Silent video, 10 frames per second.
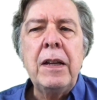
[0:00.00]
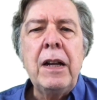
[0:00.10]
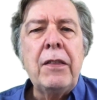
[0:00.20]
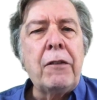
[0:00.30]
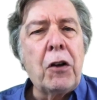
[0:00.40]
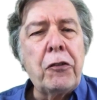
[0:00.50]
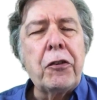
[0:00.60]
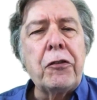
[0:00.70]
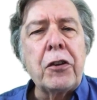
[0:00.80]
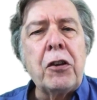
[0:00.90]
They've also
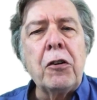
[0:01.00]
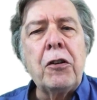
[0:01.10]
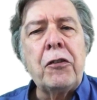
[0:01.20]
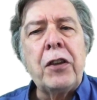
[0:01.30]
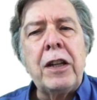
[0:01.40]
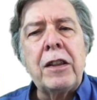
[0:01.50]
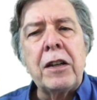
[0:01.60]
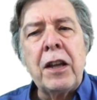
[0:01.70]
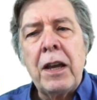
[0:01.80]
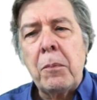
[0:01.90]
secured a seat at the
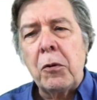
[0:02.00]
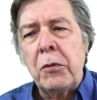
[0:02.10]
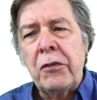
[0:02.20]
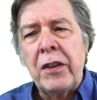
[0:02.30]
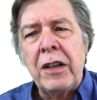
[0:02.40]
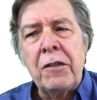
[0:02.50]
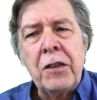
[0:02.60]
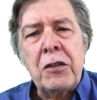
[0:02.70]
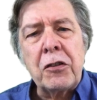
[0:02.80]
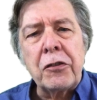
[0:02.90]
table with city
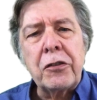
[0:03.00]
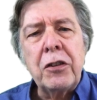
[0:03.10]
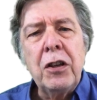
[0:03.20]
officials,